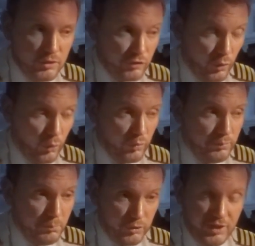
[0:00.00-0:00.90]
So
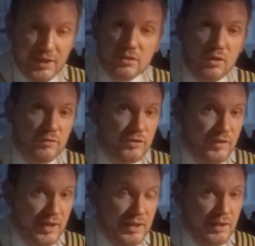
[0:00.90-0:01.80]
modern aircraft,
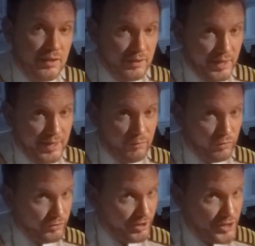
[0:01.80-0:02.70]
they have
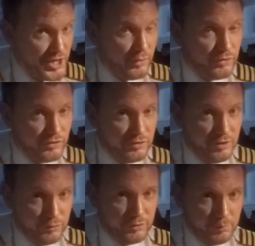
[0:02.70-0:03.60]
over 1,000
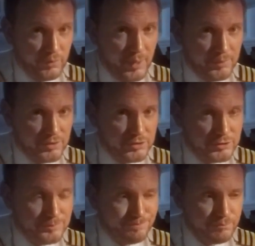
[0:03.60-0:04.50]
different
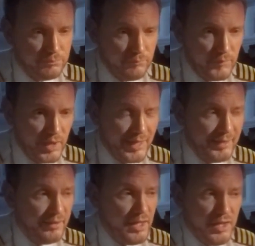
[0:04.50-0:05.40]
parameters.
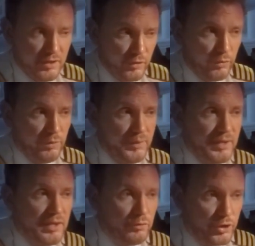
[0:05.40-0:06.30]
And those are
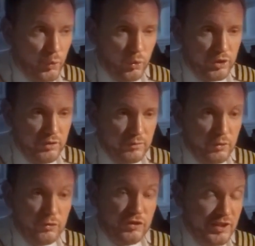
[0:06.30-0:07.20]
being recorded
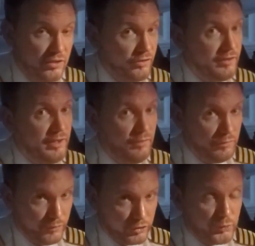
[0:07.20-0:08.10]
continuously
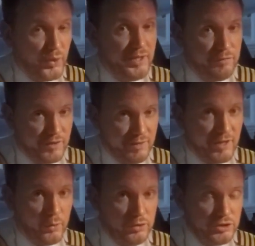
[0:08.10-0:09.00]
for 25
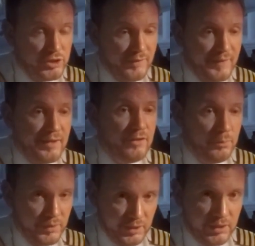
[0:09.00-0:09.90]
hours, and then they're
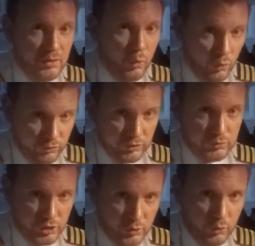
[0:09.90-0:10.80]
being over
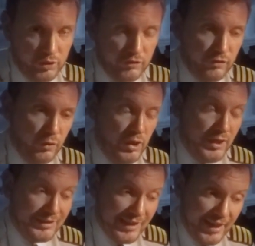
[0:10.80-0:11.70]
recorded. So
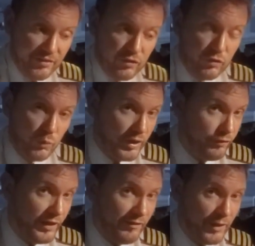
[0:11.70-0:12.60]
the last
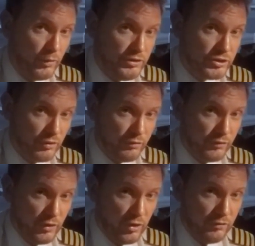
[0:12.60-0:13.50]
25 hours
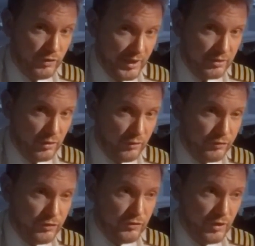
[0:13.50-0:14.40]
of an
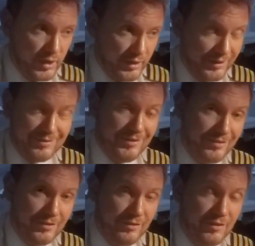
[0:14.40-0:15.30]
aircraft's
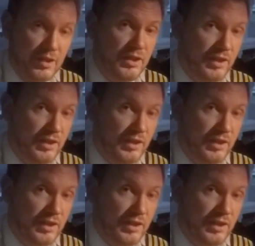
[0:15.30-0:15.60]
existence